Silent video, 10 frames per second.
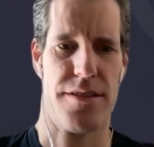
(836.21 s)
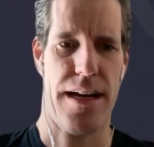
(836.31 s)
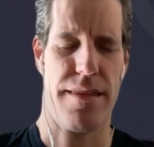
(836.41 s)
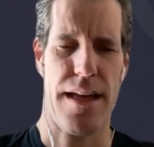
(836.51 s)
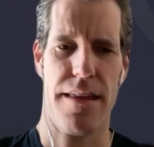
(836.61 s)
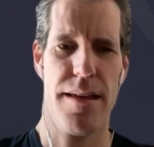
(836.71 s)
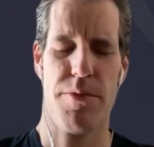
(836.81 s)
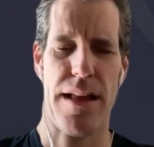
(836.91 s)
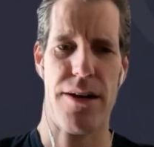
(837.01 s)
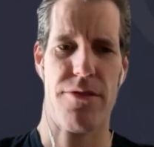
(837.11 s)
And I, I think
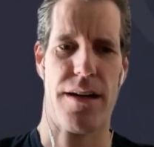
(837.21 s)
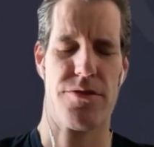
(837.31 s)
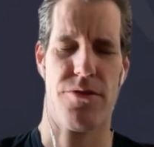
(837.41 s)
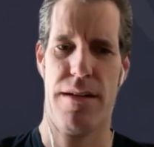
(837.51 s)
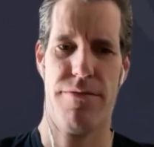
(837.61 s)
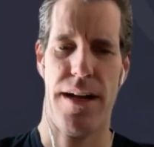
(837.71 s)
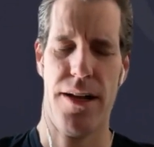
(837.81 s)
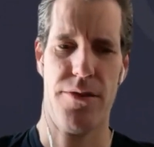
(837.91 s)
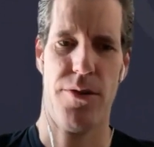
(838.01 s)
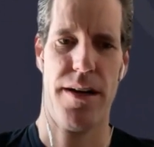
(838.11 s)
BlackRock's already
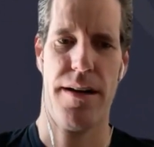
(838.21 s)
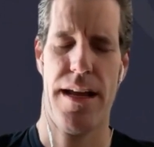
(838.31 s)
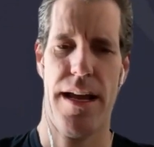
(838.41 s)
filed one,